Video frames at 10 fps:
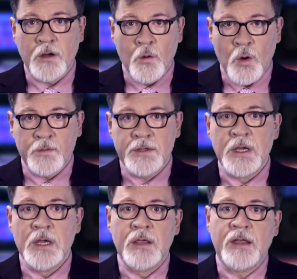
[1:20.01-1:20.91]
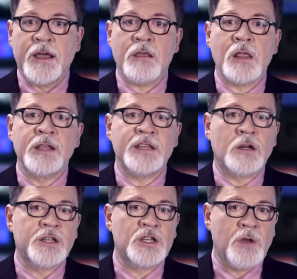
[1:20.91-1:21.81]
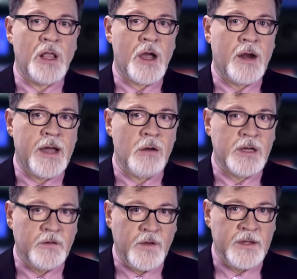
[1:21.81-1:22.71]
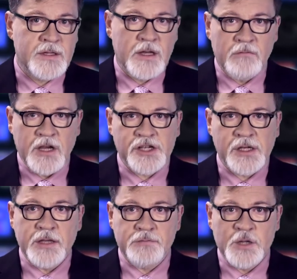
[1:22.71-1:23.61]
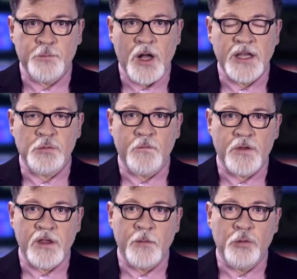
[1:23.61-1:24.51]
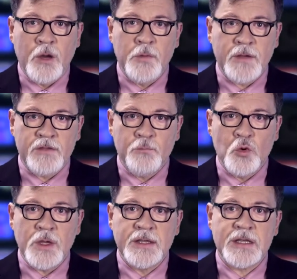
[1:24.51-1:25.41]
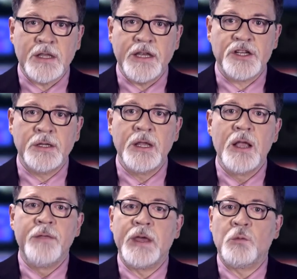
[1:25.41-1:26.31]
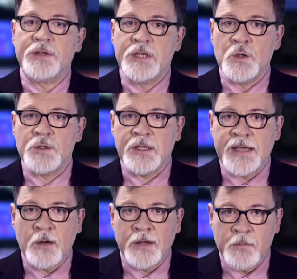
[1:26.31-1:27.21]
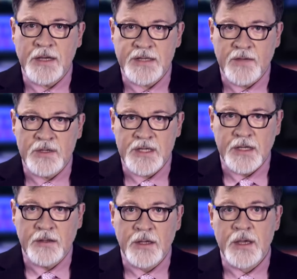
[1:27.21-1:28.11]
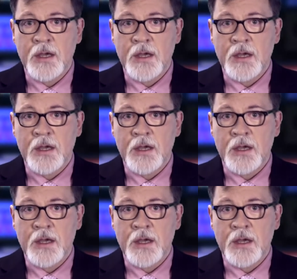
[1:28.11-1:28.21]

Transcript: Quote, the Netherlands and Australia are now convinced that Russia is responsible for the deployment of the Buk installation that was used to down MH 17.